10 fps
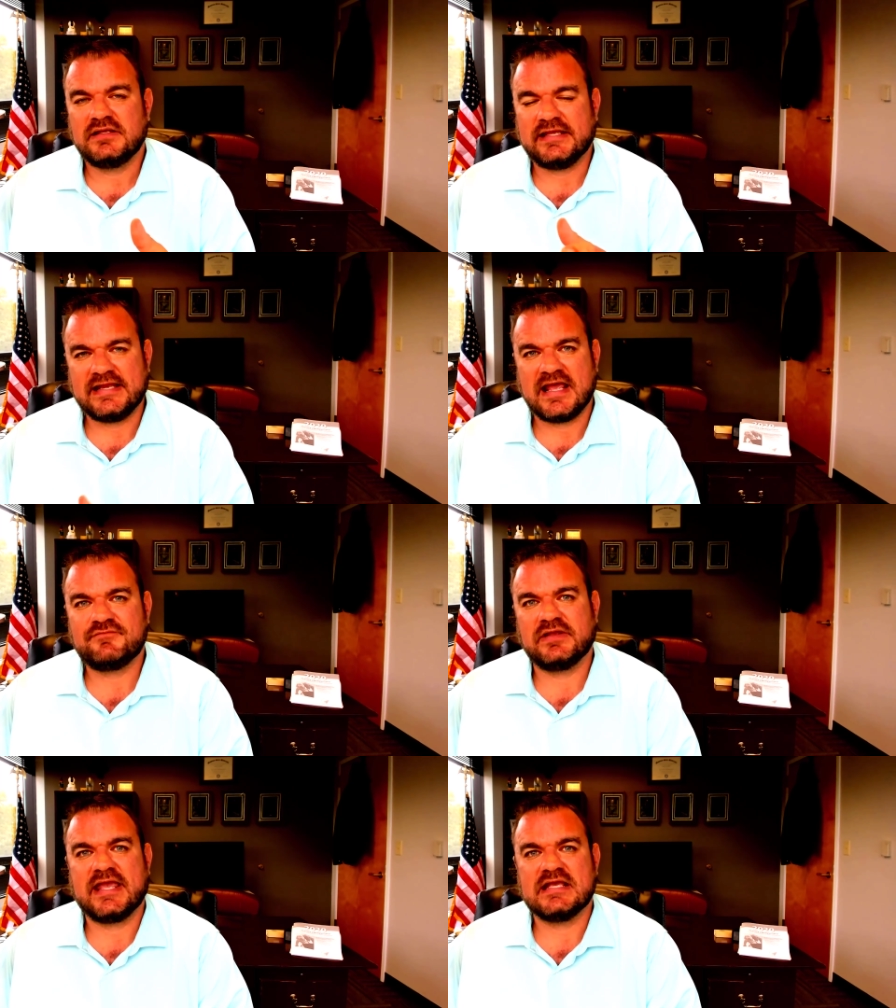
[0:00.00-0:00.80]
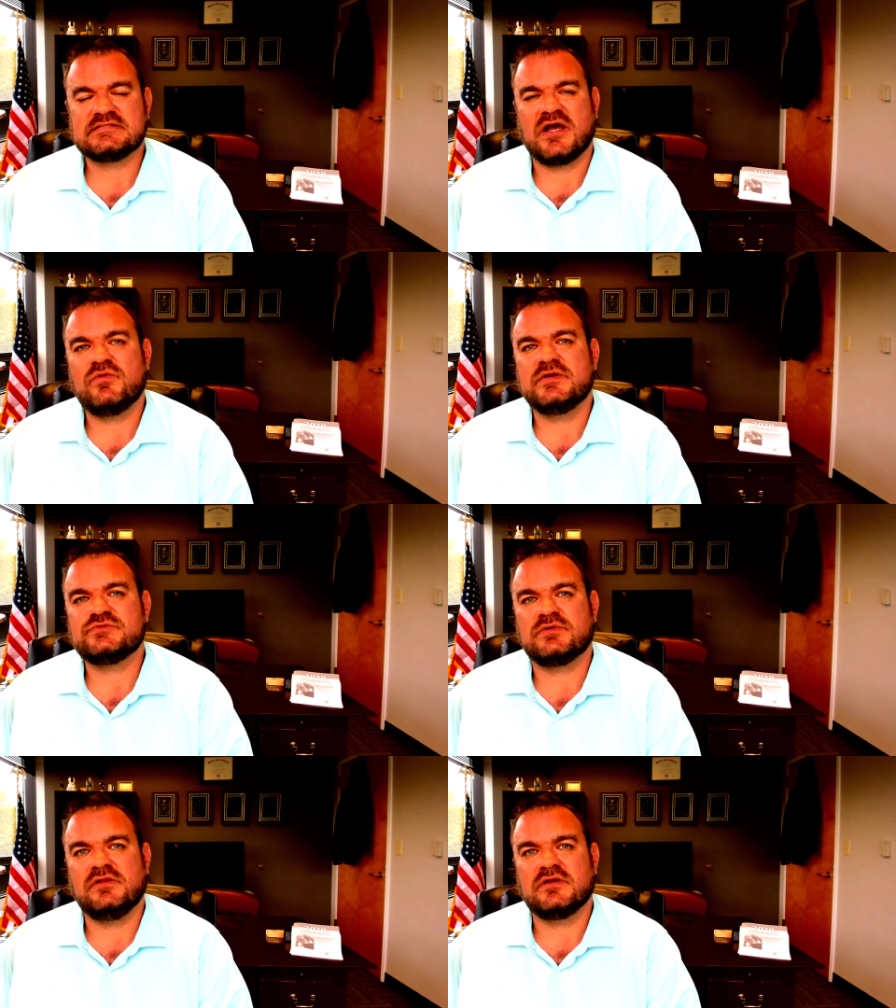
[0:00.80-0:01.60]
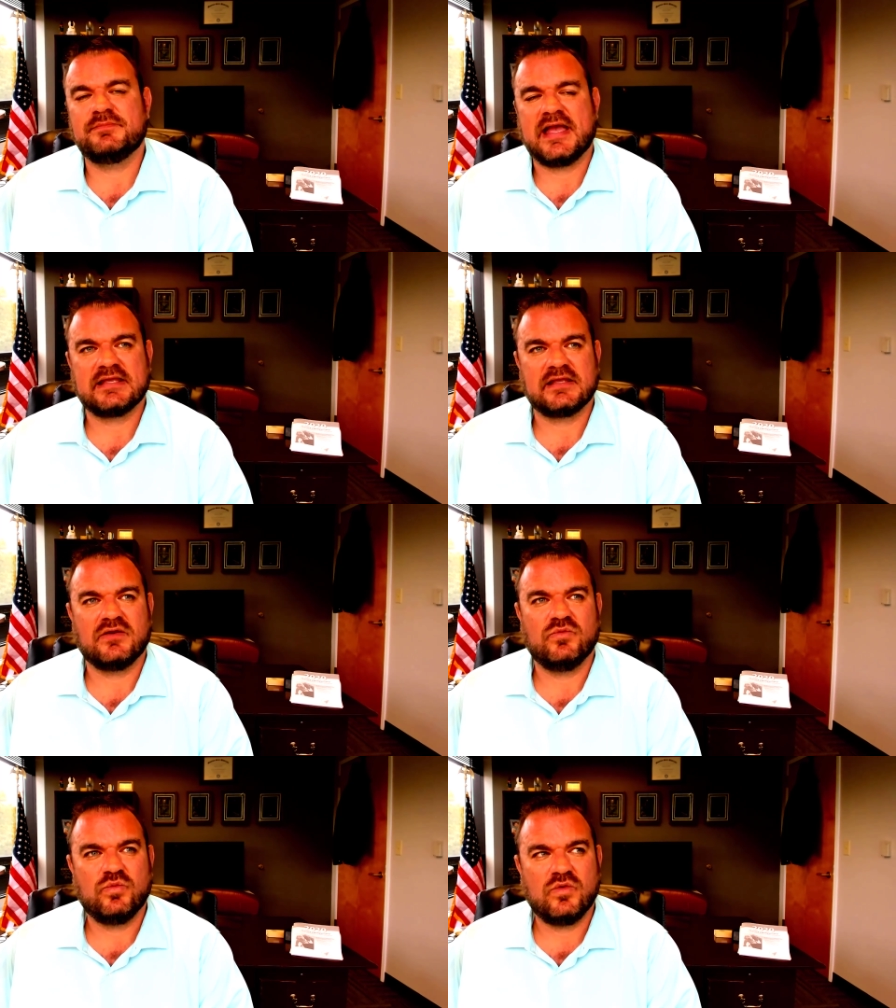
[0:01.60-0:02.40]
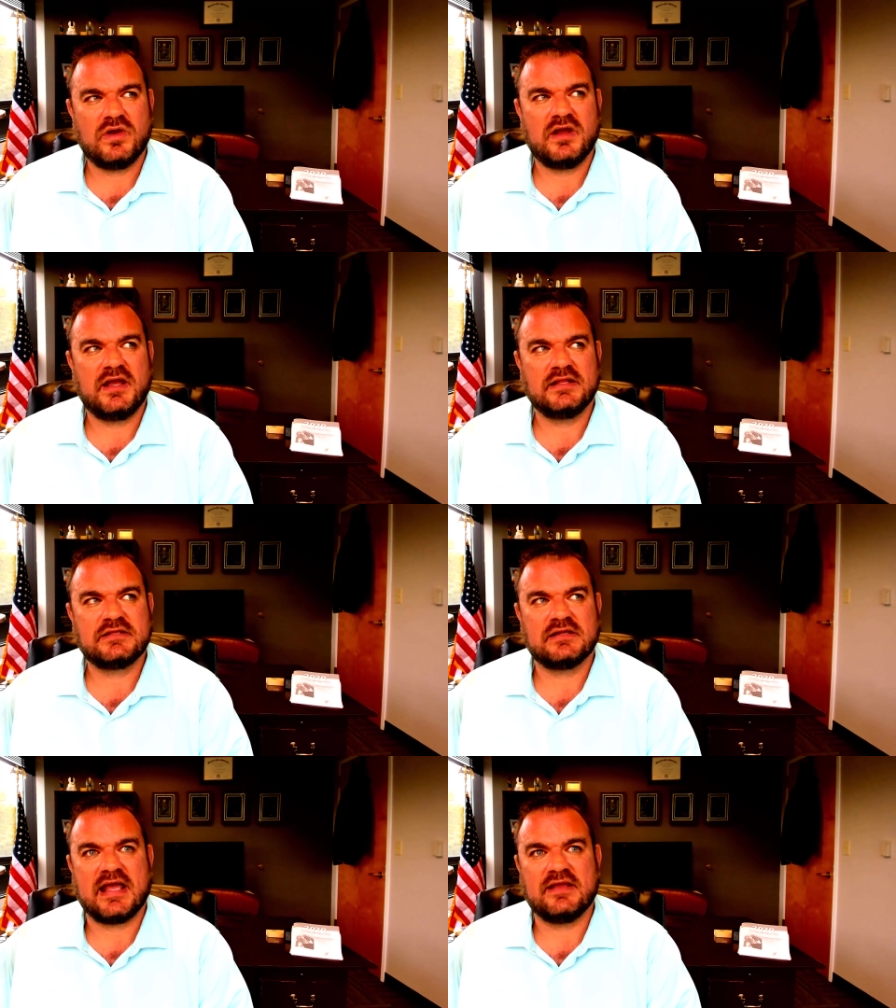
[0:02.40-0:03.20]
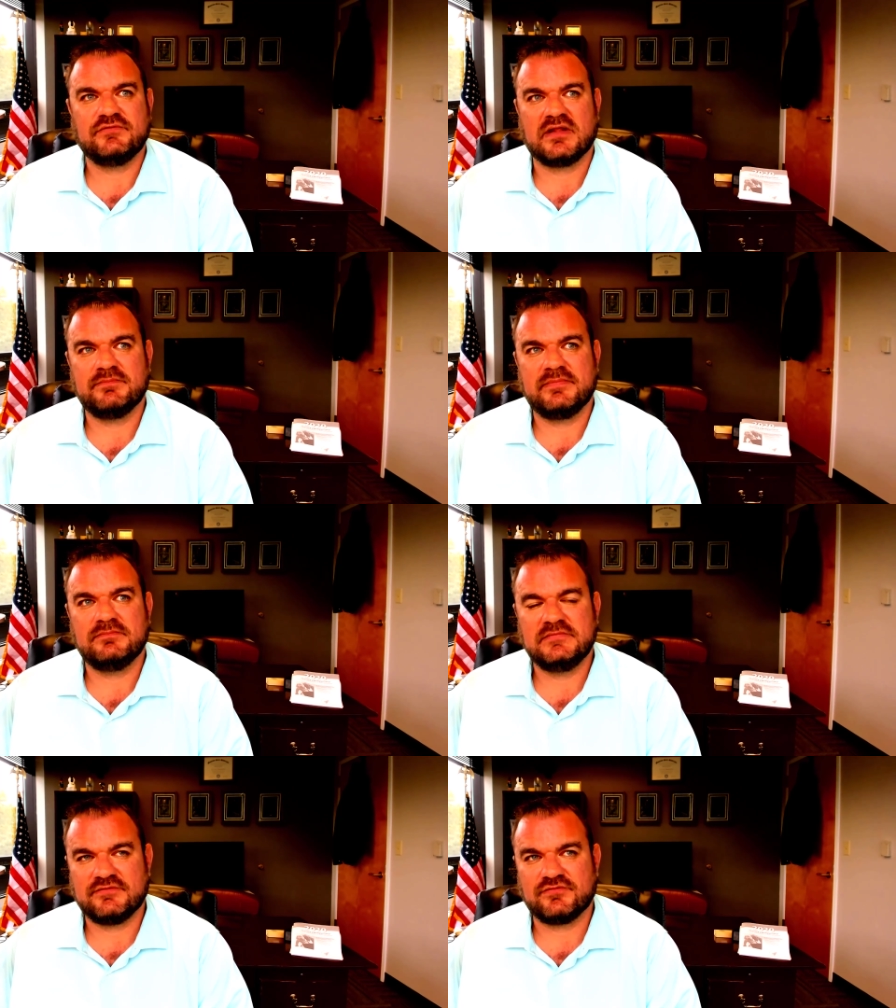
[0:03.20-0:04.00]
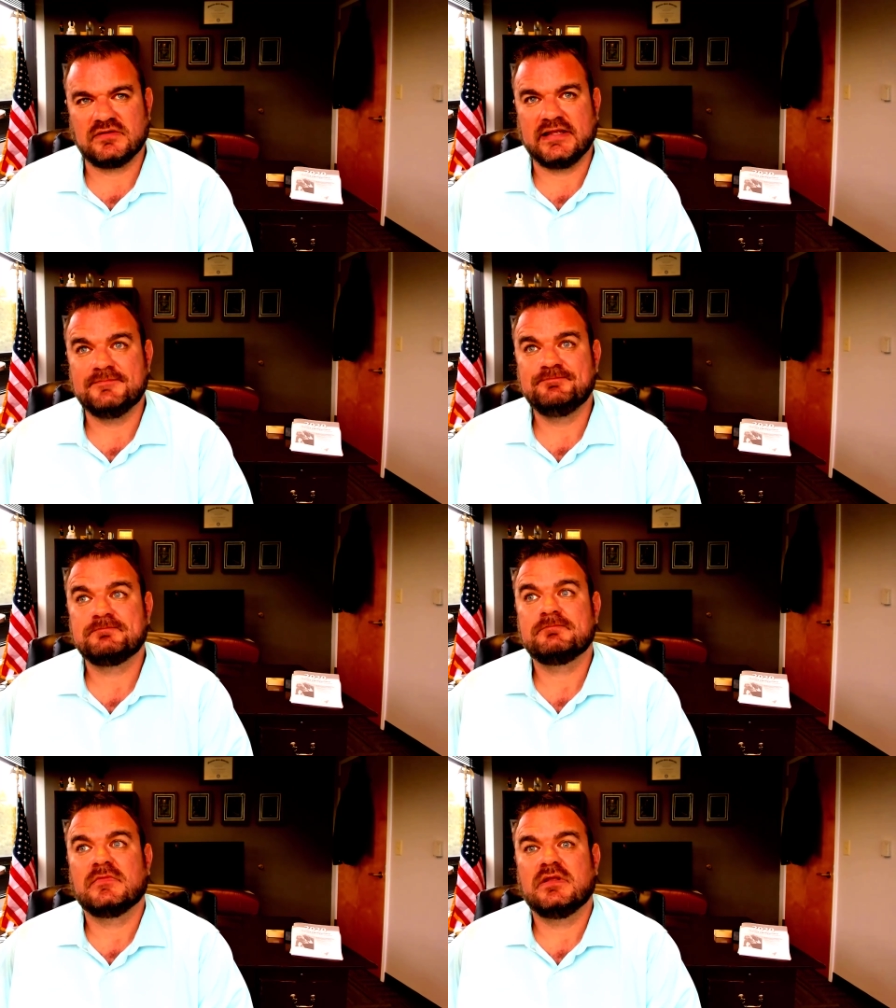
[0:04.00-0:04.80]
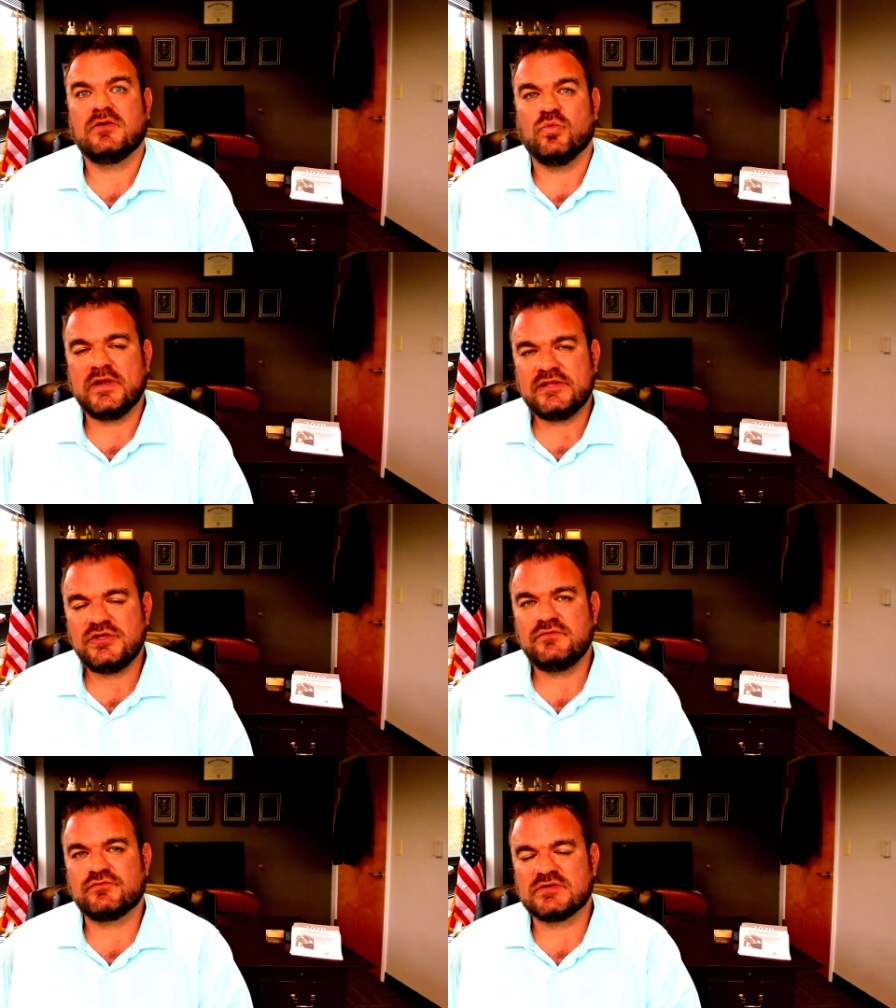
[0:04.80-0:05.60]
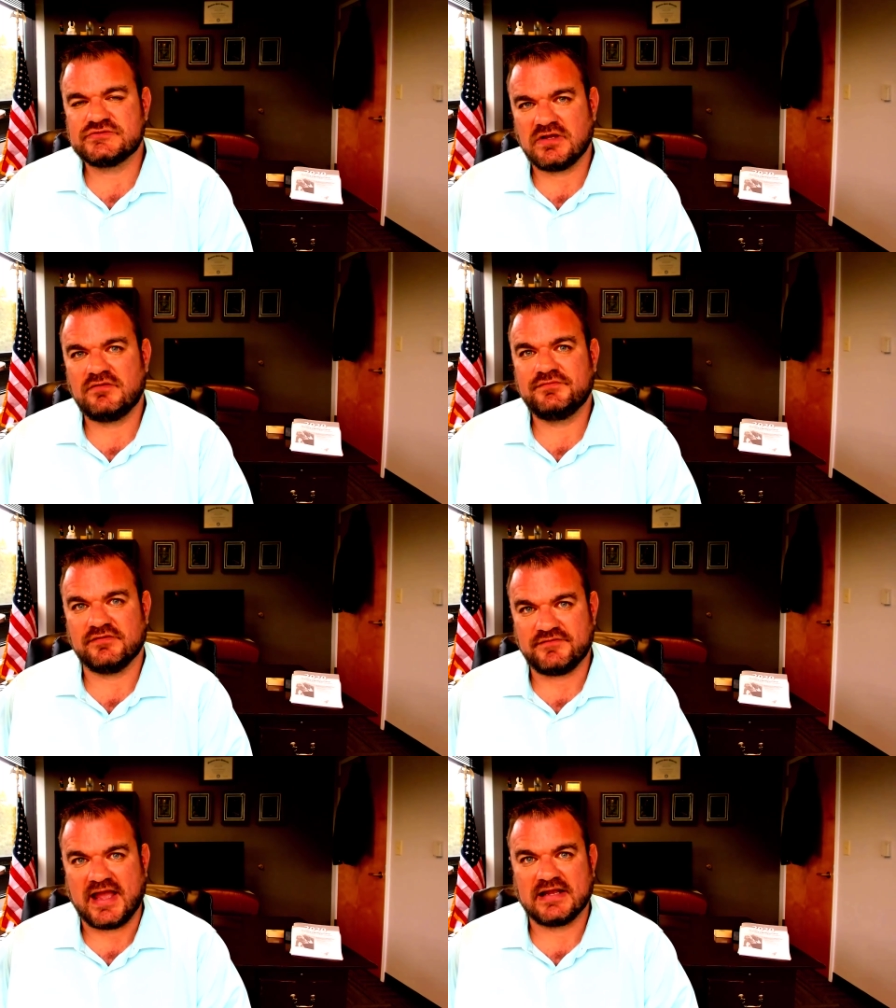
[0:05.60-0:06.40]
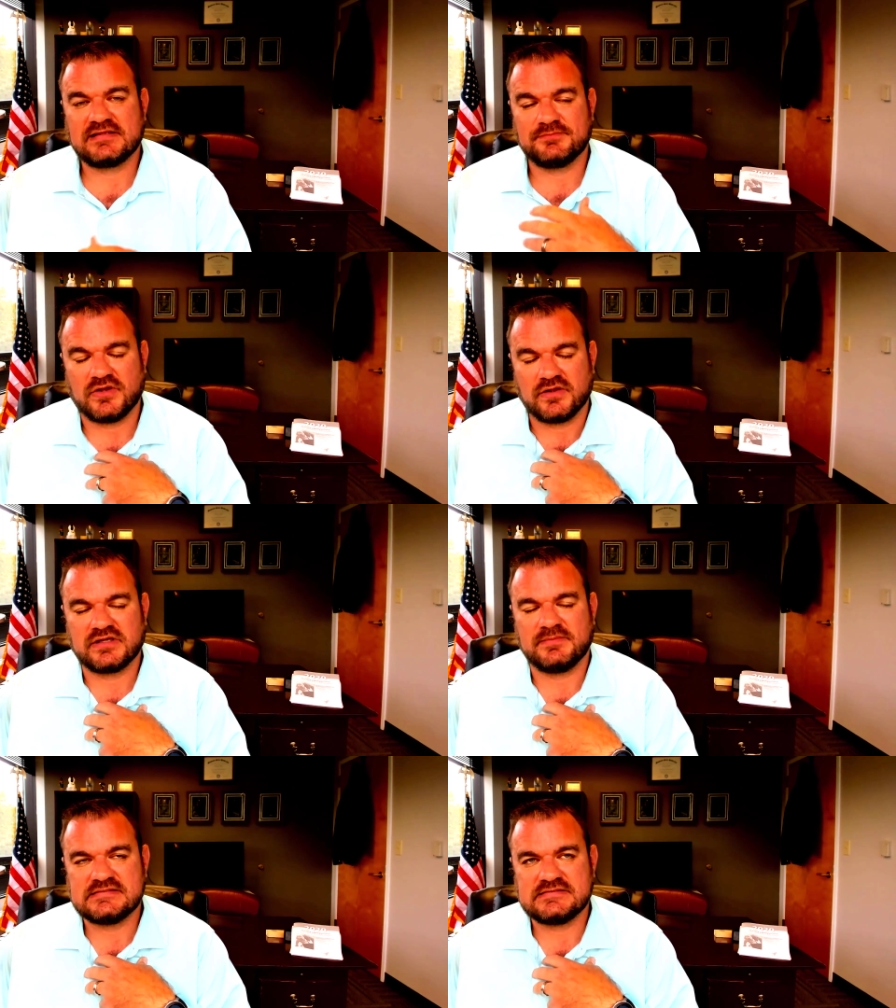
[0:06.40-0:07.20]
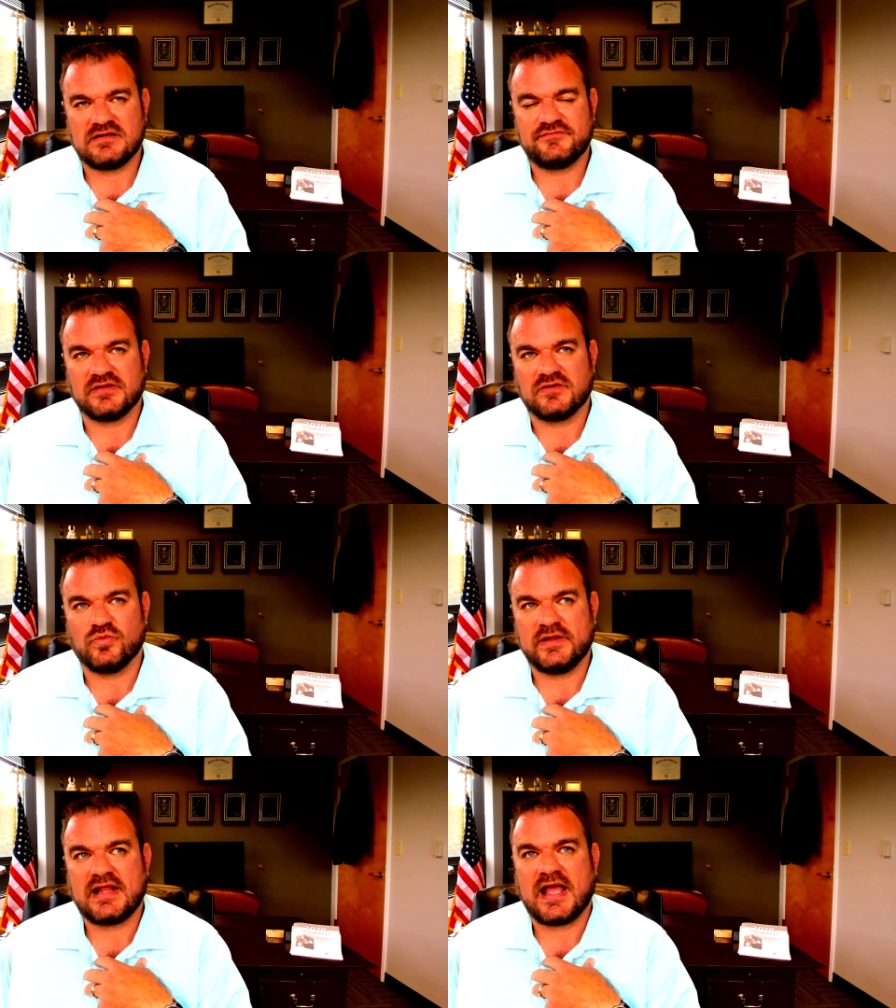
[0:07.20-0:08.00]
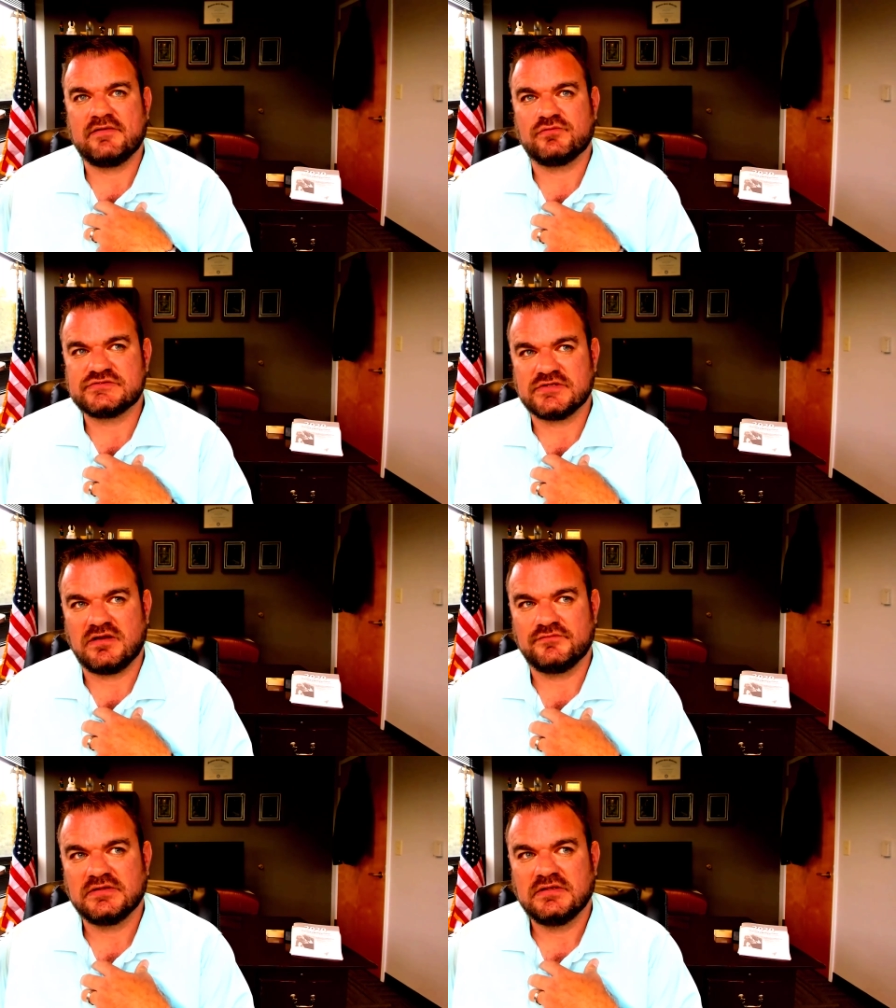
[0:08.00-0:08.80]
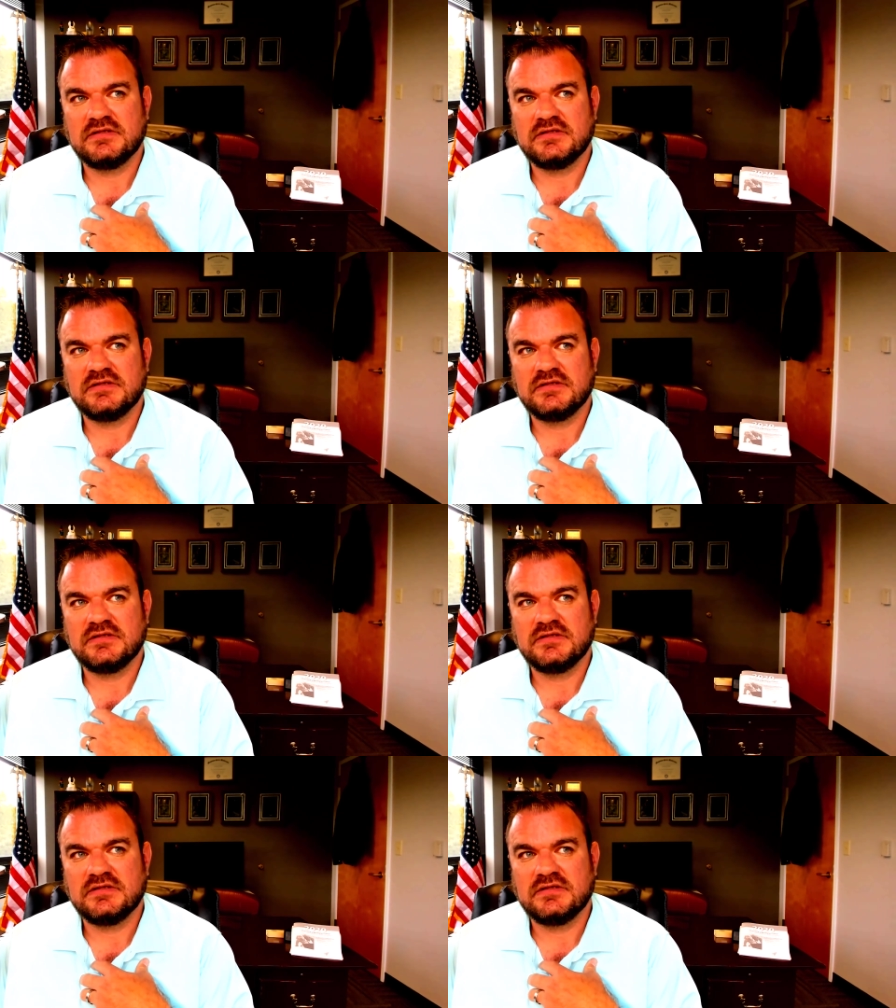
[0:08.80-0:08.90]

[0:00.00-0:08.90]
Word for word: in every case, I always want to look back and go, what could I have done differently? When you've resolved the fact, I'm talking to myself here, when I've resolved